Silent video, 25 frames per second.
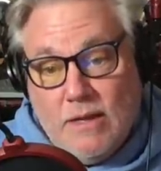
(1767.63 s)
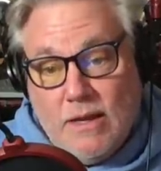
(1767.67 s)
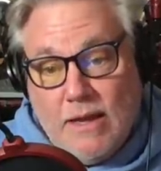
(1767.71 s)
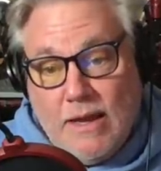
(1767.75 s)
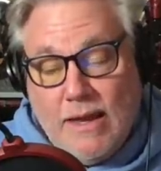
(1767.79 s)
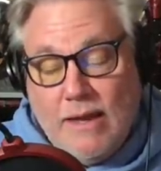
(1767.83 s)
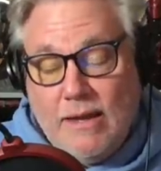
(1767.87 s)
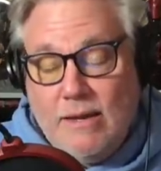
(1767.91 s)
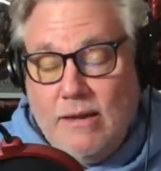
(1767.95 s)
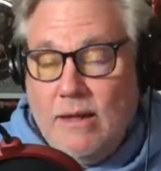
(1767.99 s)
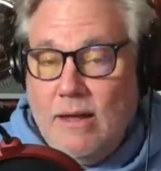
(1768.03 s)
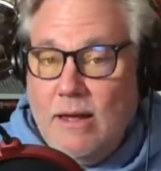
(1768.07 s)

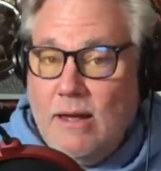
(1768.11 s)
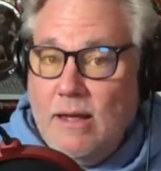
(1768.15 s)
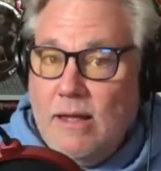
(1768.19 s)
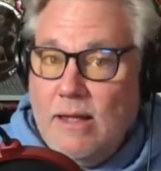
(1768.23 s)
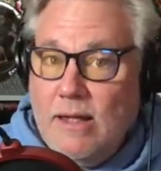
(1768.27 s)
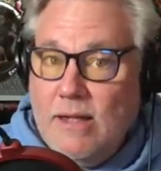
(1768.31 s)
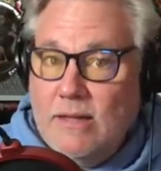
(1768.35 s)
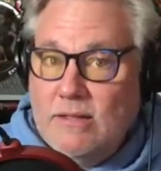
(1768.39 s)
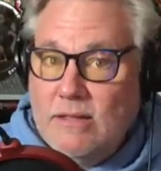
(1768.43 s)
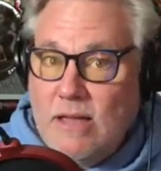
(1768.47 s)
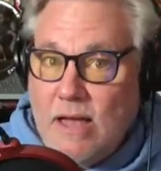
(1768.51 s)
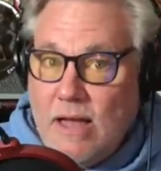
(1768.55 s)
And
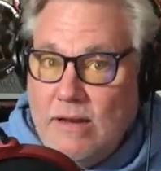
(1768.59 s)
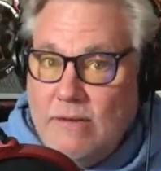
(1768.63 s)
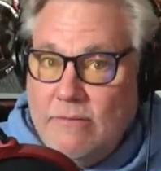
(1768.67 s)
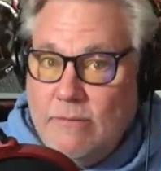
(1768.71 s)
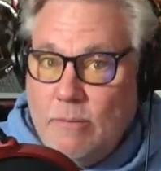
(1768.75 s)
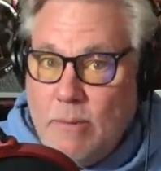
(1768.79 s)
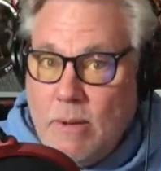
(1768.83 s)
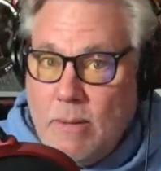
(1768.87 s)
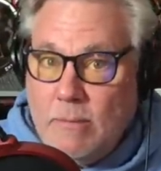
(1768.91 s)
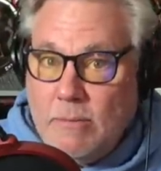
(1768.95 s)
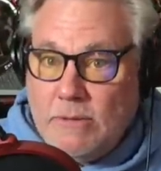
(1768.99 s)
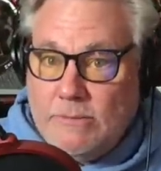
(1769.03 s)
it's kind
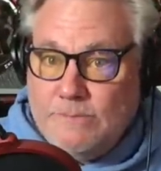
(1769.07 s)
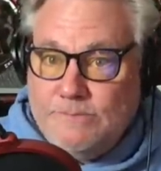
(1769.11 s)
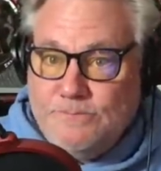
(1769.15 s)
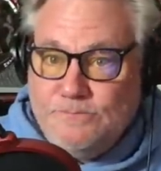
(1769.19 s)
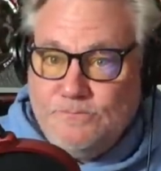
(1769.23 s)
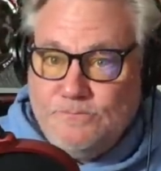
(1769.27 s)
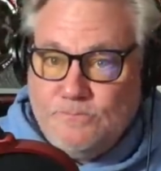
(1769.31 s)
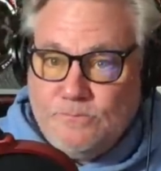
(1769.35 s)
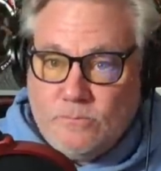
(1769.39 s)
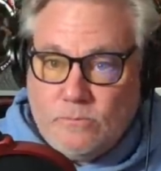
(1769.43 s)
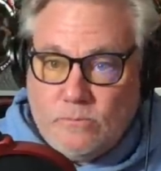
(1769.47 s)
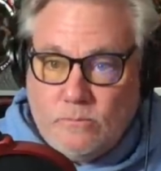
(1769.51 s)
of a bummer.
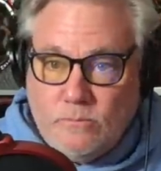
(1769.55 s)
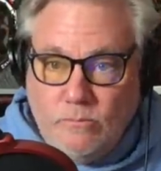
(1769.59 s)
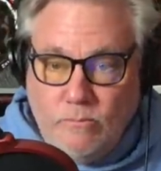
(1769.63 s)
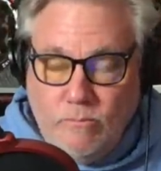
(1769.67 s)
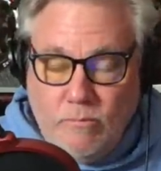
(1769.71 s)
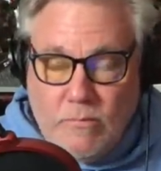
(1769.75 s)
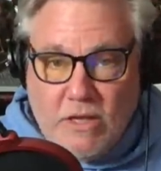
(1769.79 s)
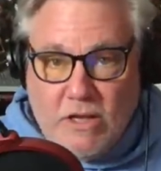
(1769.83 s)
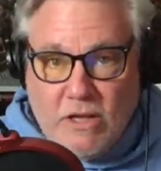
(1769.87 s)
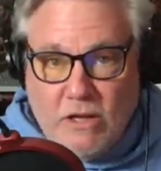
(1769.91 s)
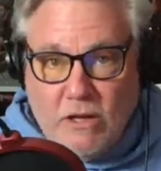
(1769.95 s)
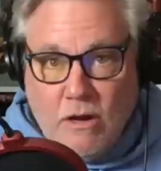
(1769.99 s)

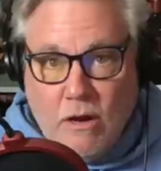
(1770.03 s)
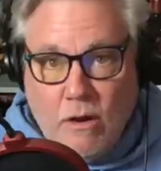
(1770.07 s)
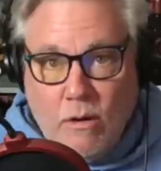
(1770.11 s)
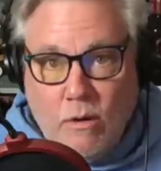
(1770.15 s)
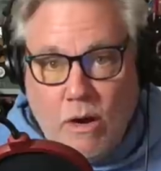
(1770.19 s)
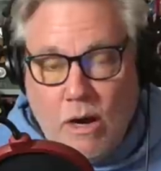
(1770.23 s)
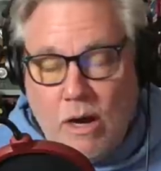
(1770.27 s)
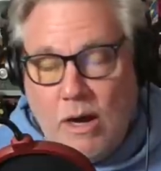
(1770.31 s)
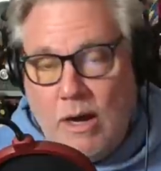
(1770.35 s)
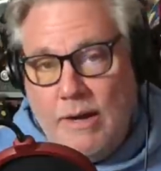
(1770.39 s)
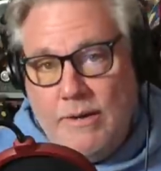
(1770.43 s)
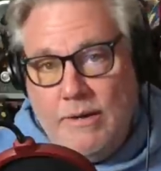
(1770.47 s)
You
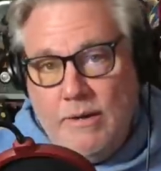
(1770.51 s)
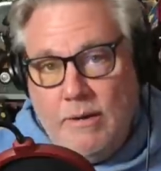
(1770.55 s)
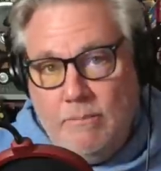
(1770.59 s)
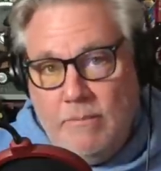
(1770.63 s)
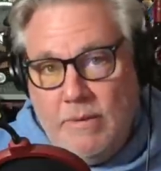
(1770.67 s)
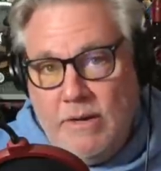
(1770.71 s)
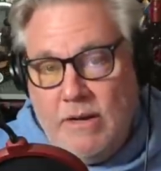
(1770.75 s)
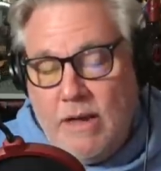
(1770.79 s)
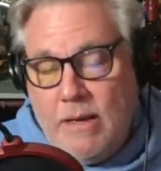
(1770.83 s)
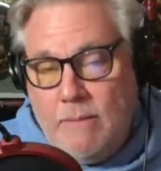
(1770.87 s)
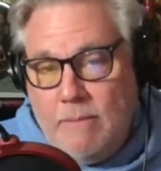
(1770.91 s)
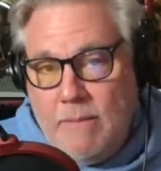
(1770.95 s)
know, on
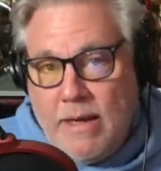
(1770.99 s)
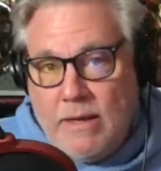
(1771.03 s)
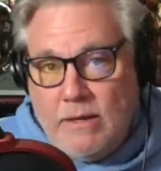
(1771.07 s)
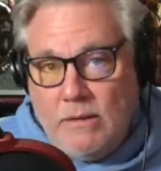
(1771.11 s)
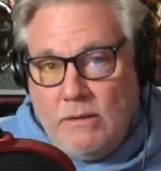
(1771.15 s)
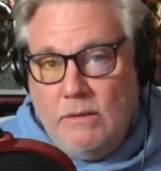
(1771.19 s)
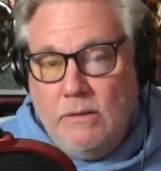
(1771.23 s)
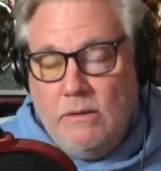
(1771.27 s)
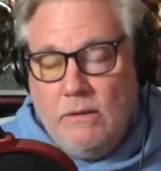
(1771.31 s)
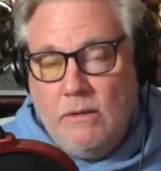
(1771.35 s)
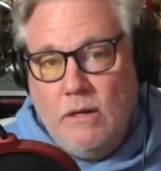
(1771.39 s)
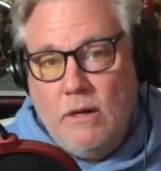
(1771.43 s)
Midnight
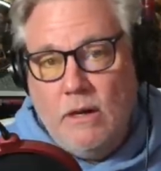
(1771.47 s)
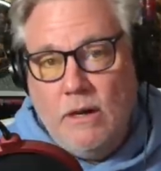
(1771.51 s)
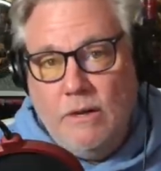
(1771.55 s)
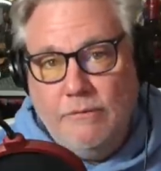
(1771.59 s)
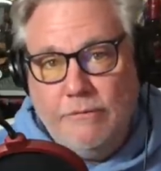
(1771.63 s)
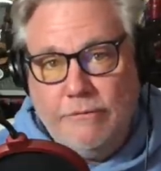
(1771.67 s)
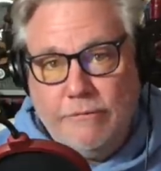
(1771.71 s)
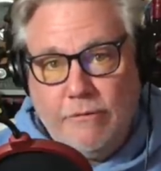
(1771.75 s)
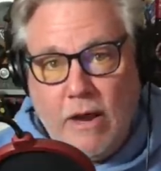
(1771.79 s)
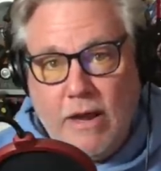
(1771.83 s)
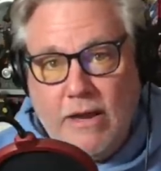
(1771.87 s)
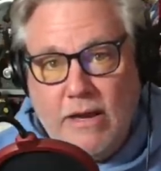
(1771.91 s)
Metal,
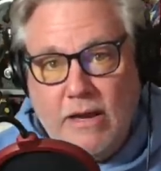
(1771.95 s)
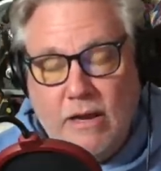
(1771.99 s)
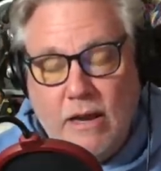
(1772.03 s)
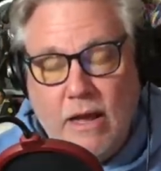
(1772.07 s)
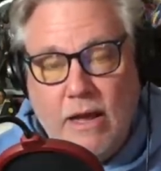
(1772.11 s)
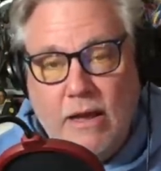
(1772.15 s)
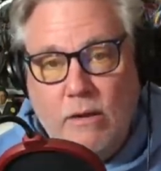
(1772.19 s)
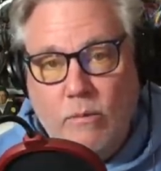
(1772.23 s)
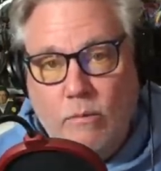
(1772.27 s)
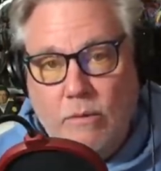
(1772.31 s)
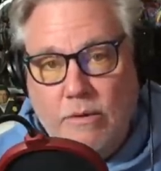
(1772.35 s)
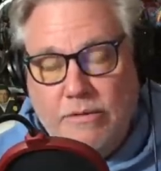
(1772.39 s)
on Friday
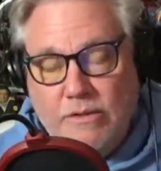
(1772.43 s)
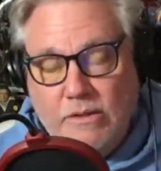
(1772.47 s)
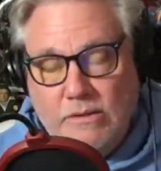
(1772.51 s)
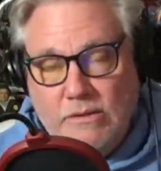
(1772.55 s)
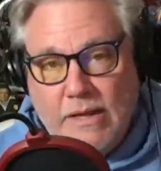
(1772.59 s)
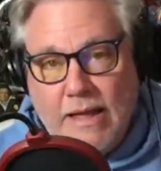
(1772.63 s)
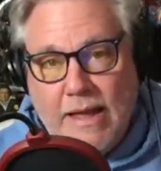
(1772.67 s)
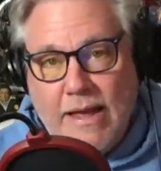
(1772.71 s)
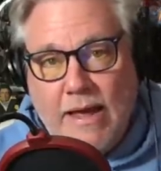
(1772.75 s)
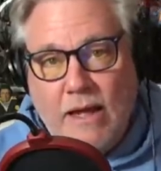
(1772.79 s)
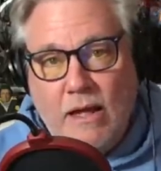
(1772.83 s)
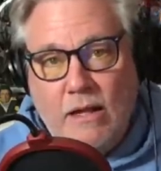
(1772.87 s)
night with
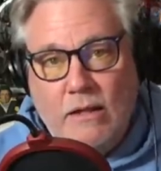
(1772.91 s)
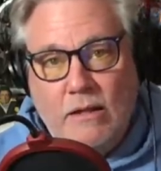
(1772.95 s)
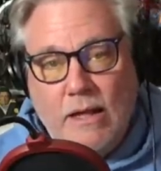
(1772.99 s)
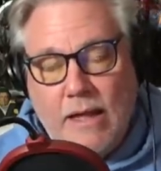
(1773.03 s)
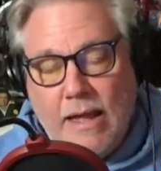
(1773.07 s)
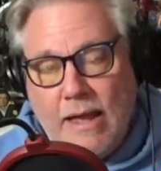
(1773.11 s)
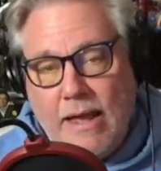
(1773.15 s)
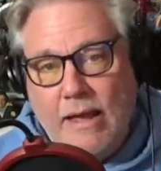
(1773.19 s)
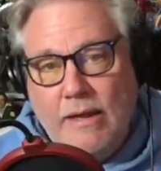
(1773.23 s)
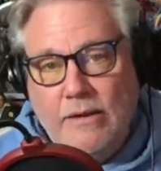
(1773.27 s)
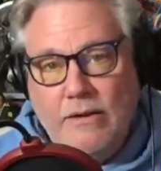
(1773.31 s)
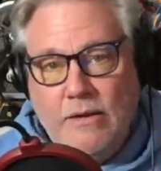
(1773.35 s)
Leal
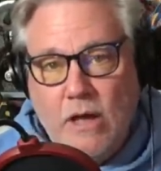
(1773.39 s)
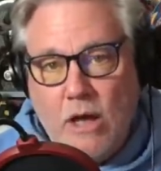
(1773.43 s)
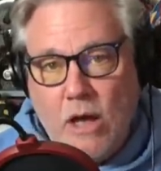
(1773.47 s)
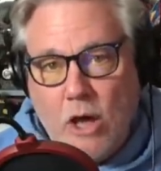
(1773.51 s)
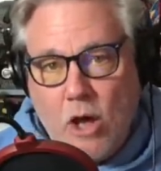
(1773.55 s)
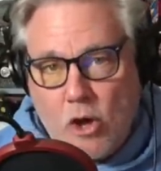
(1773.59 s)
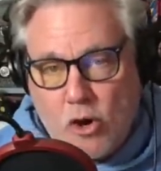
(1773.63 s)
and